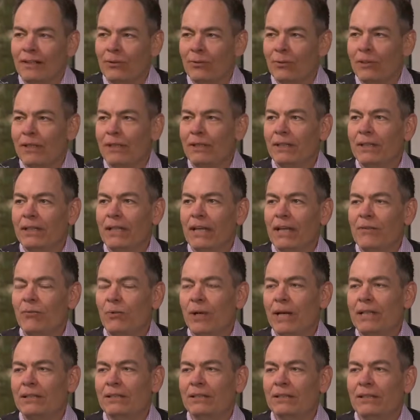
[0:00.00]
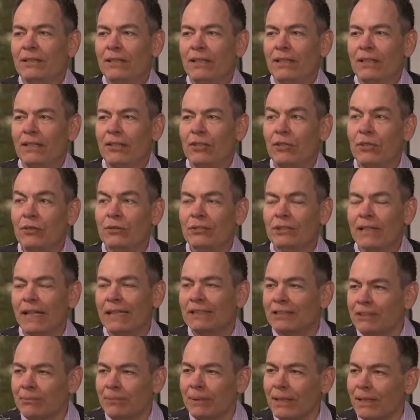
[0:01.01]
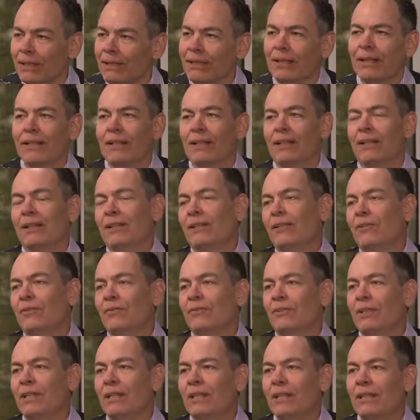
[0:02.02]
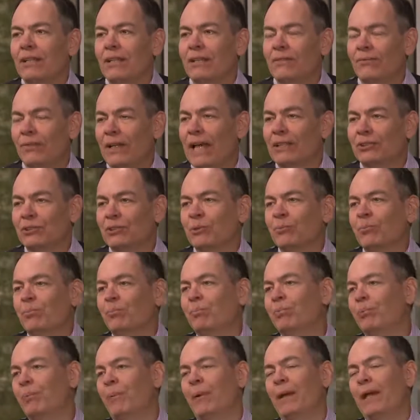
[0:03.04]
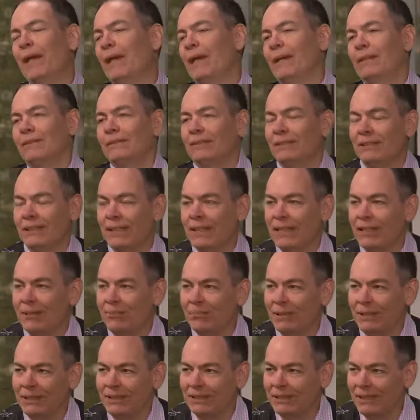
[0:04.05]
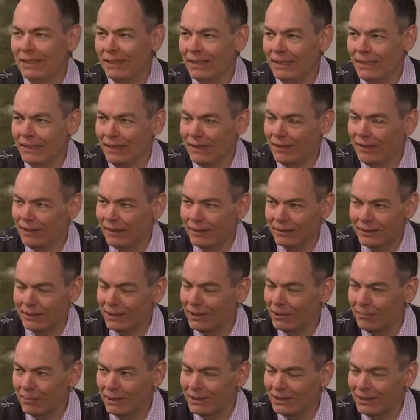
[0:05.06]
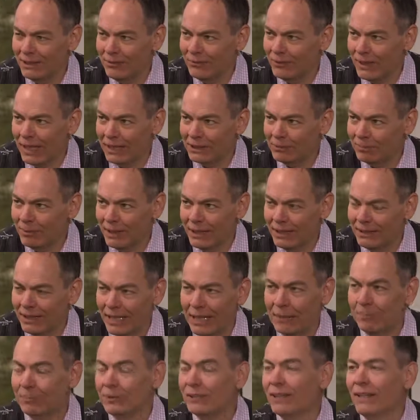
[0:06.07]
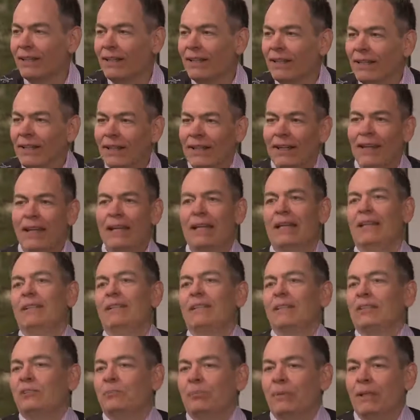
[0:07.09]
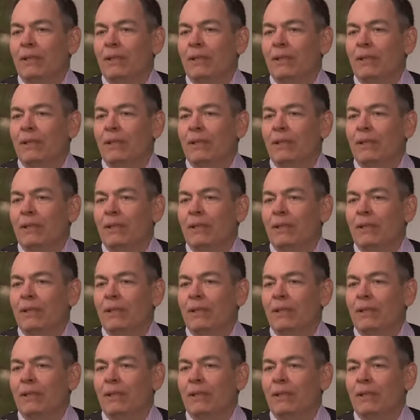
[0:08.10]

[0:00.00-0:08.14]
really gave way to the New Testament of the flash of the pan CNBC fast money types. And it's